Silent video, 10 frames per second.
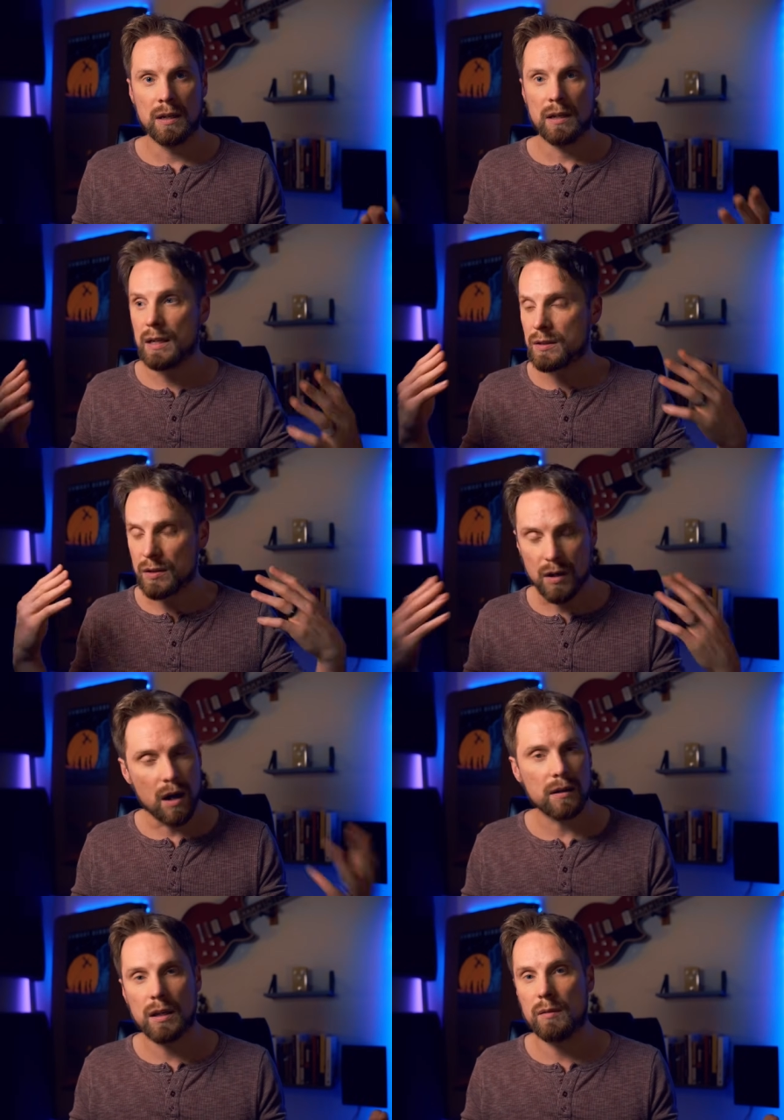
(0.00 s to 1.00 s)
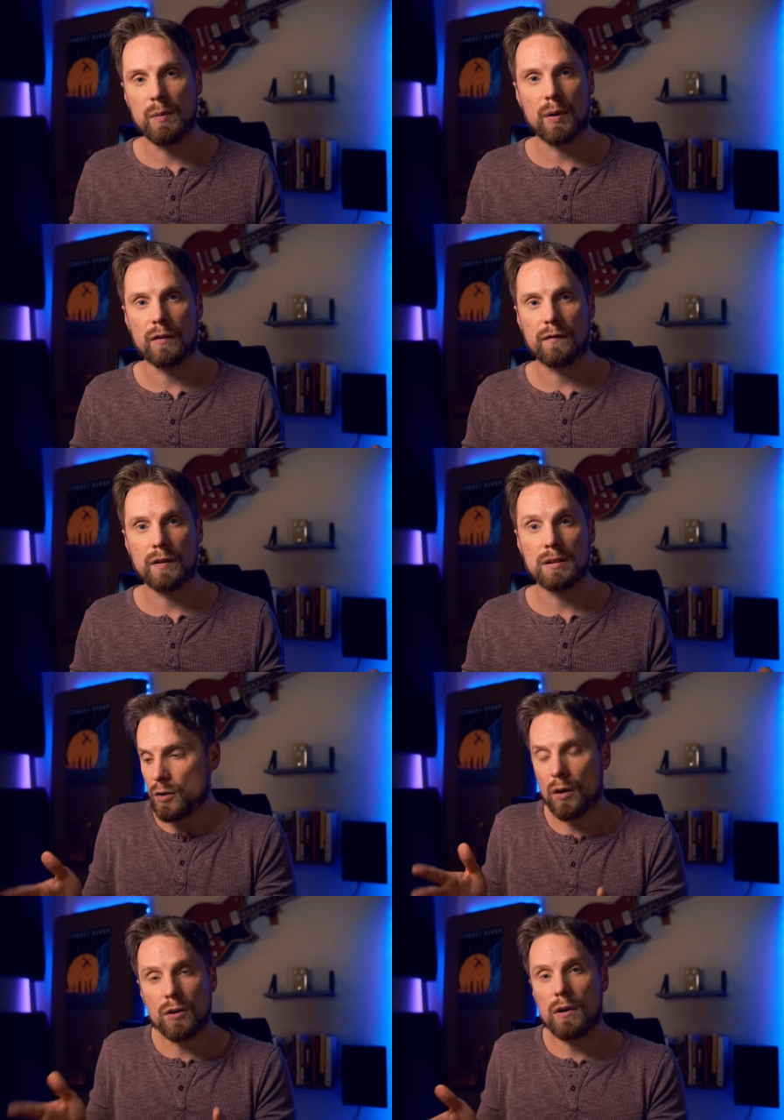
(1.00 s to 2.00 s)
it's not going to be perfect.
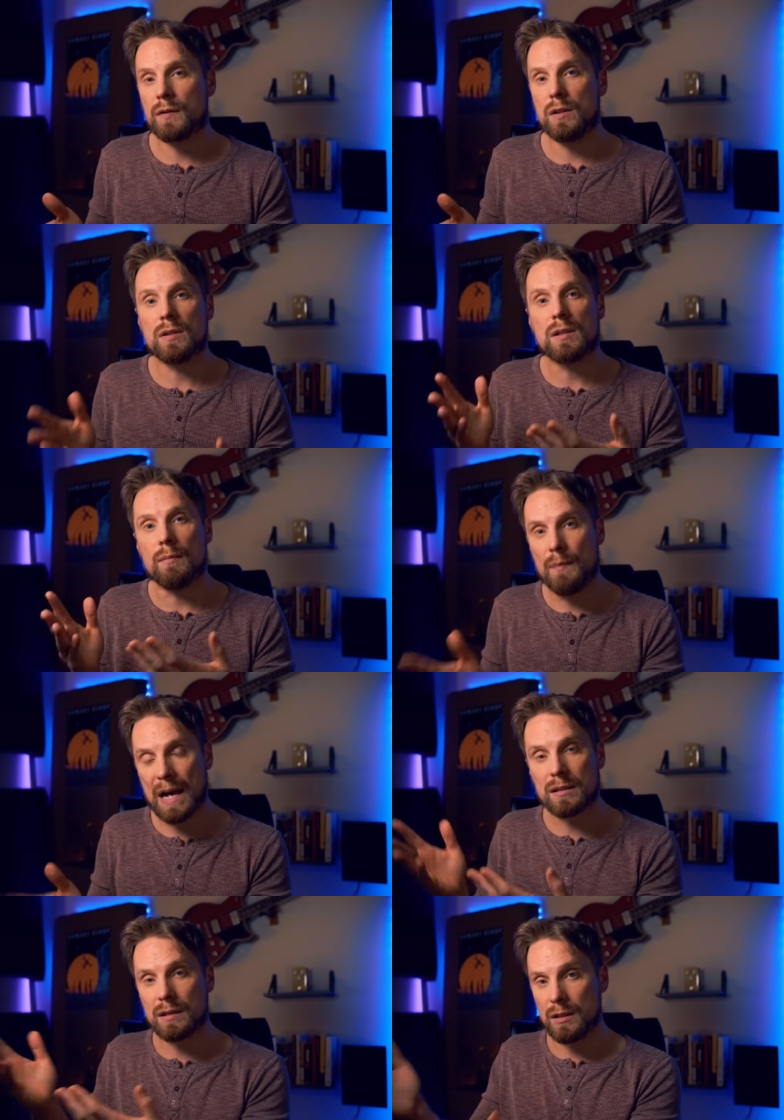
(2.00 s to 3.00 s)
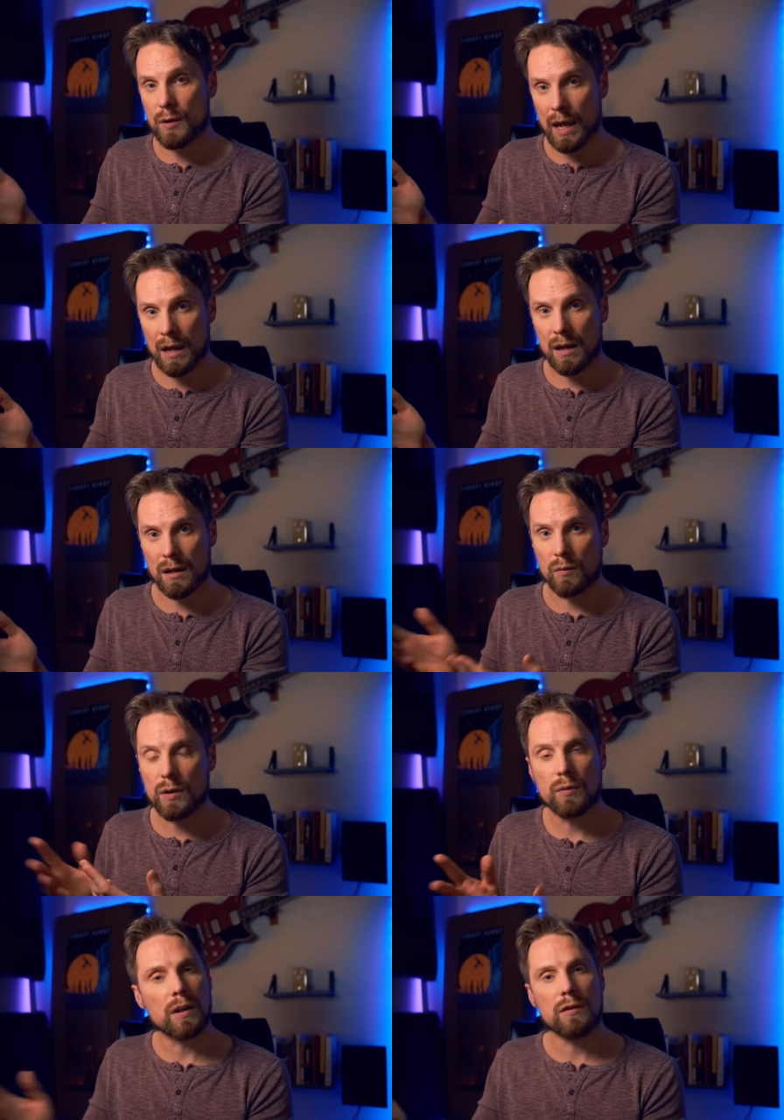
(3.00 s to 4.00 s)
All you have to do is the best that you can
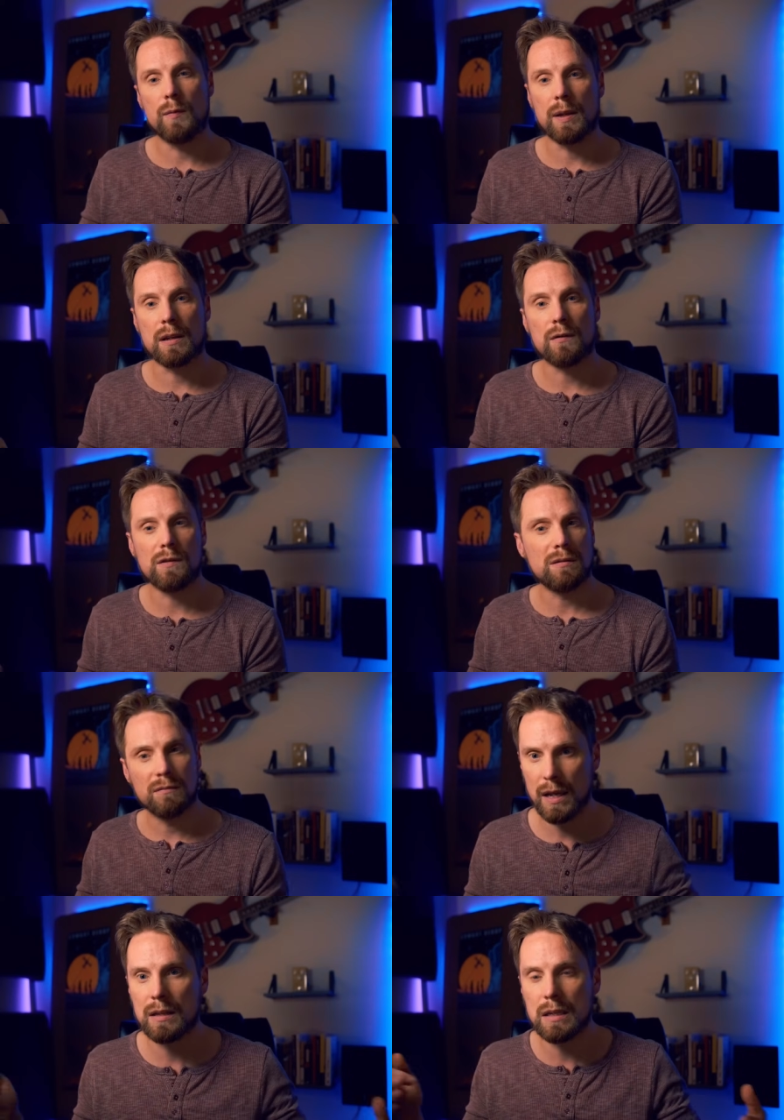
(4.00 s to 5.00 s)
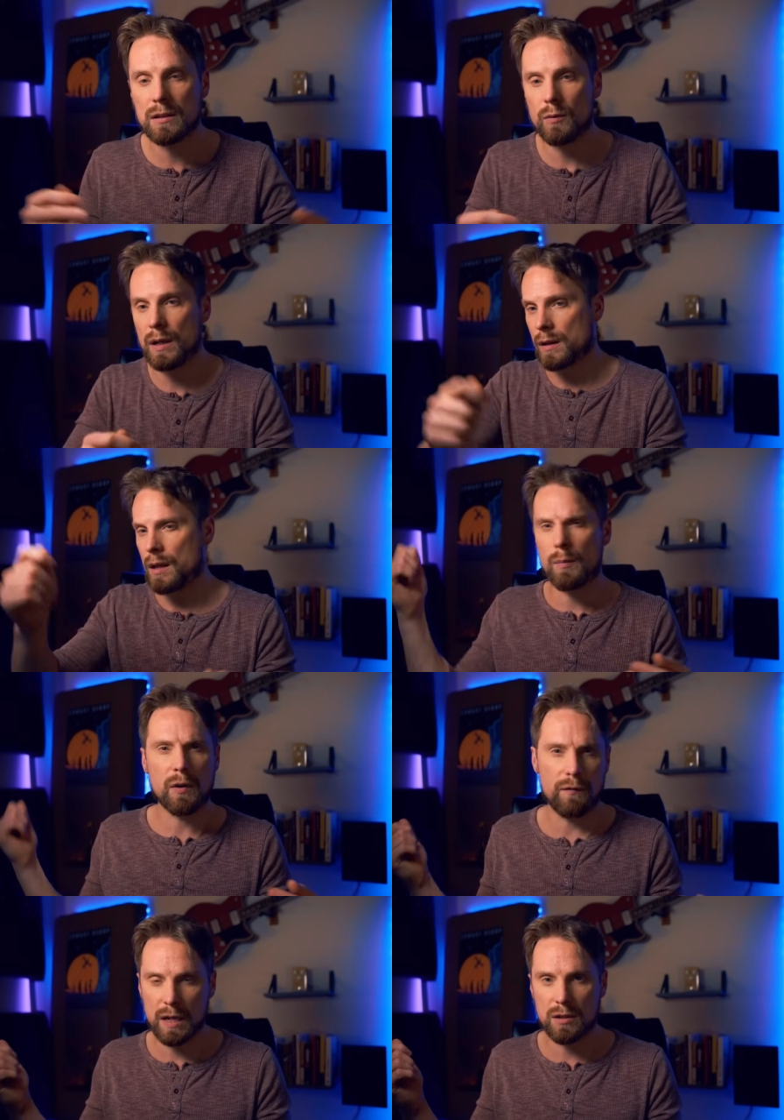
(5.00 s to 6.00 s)
with what you've been given. It takes away a lot of that
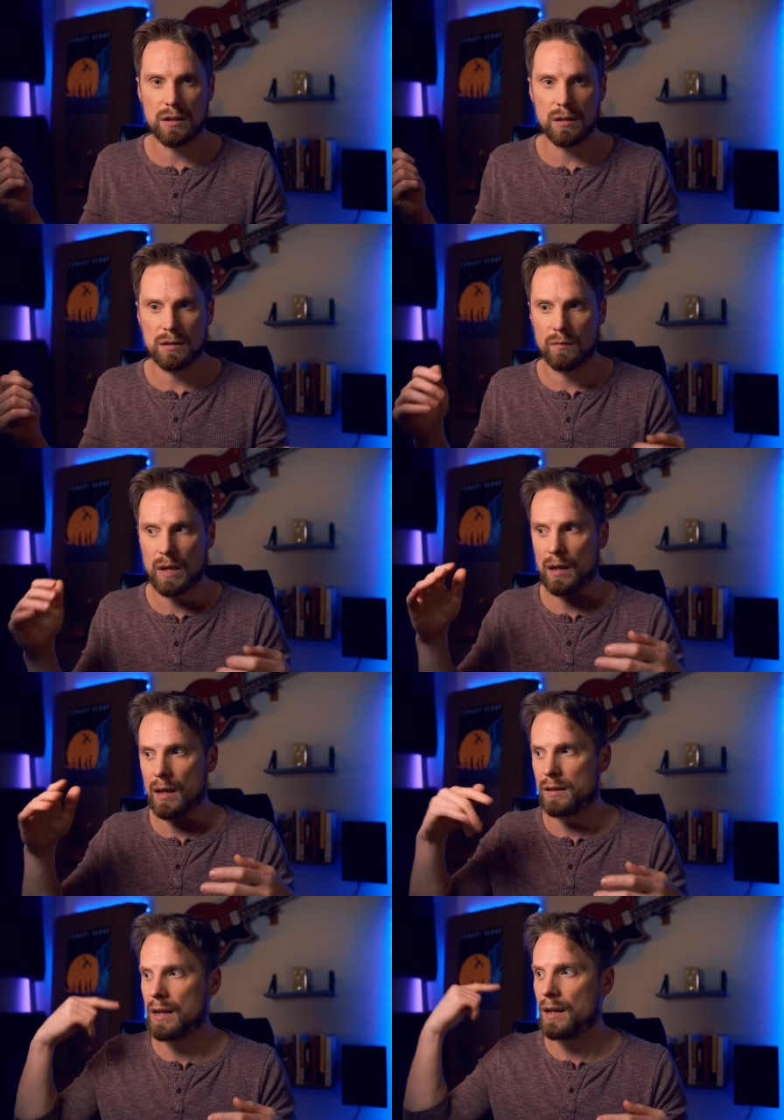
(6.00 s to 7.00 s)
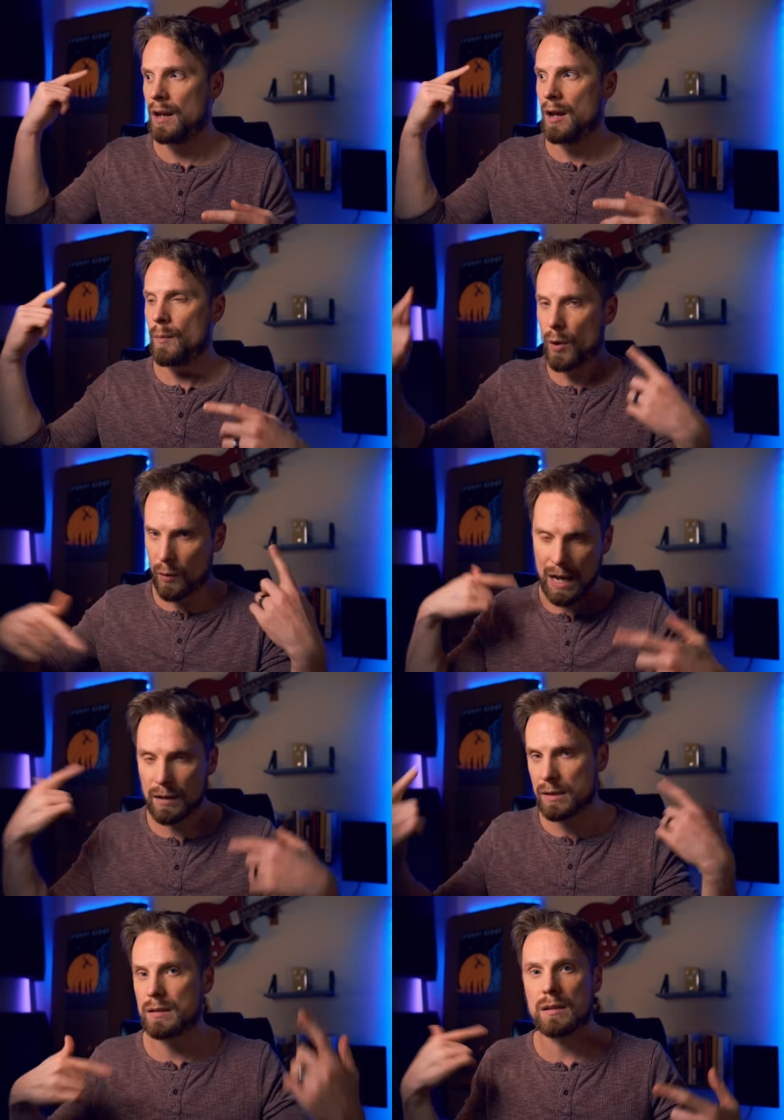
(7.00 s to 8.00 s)
perfectionism, that
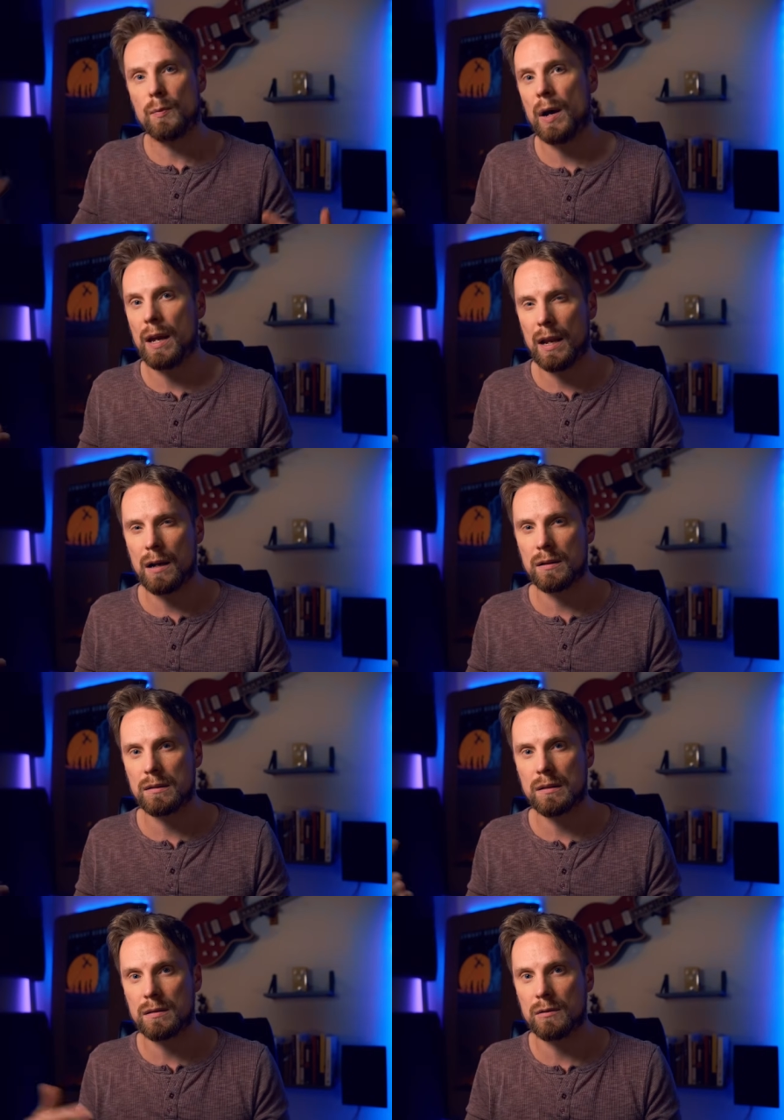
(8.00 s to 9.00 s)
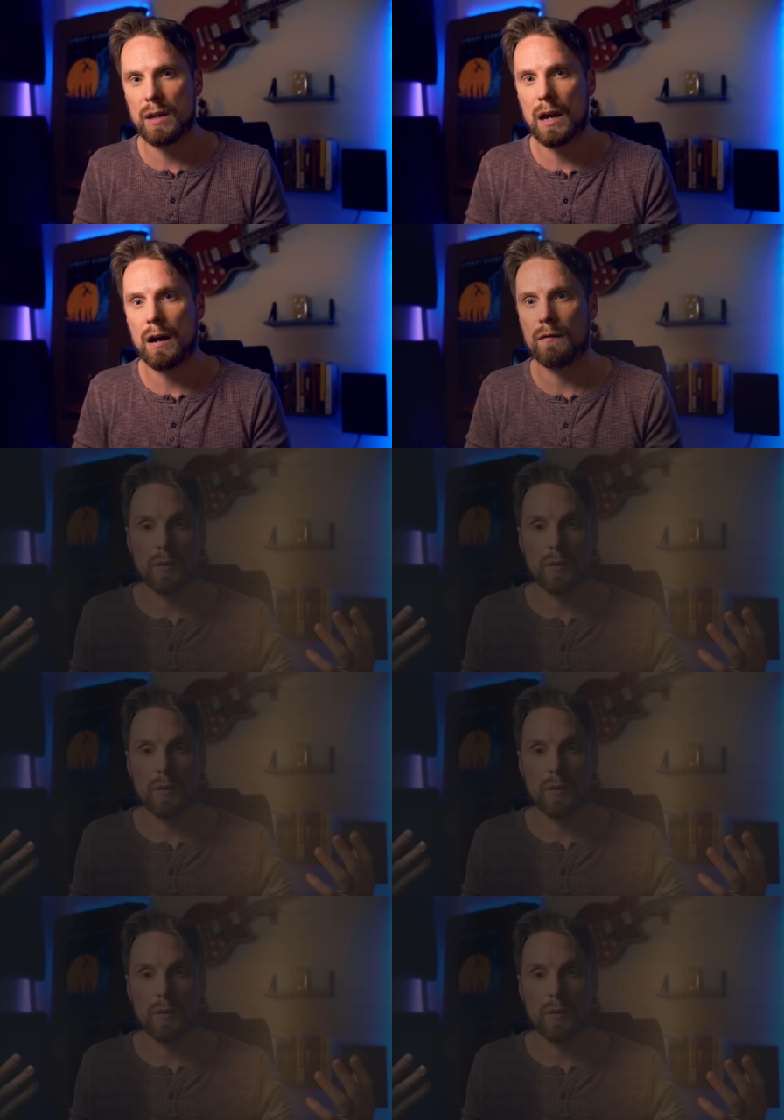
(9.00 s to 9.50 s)
paralysis by analysis that we have.